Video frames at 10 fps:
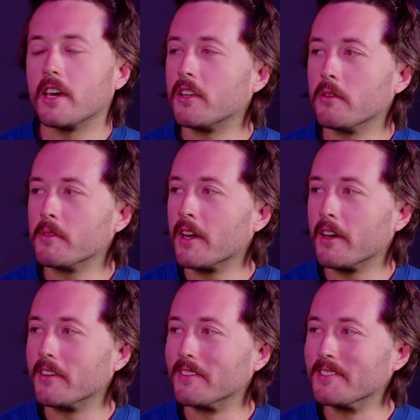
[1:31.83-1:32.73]
not me
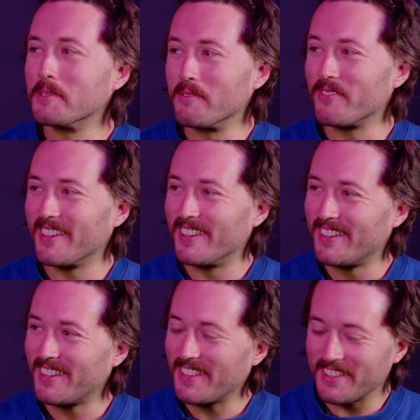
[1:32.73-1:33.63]
either, to be fair.
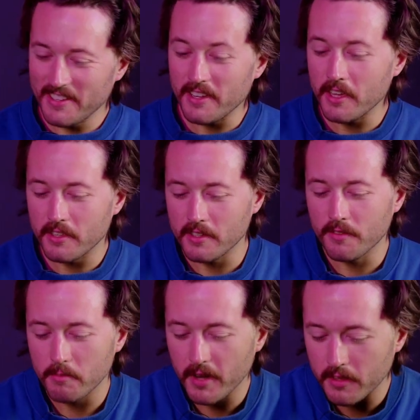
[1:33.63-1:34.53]
There's
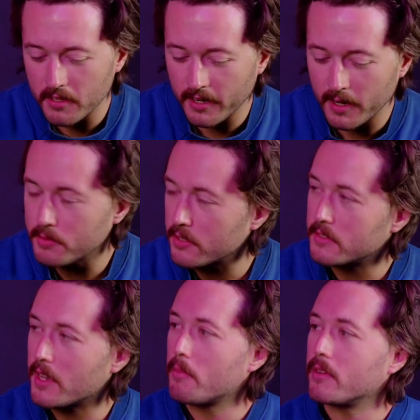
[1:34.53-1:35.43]
nothing better than an absolute
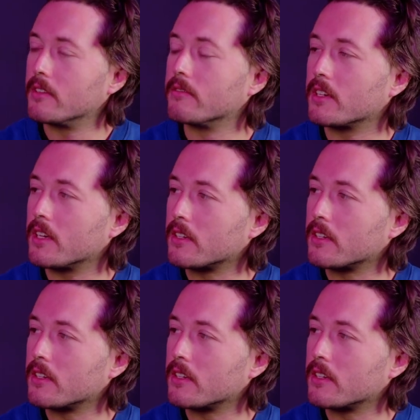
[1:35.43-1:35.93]
tap-in of a gig.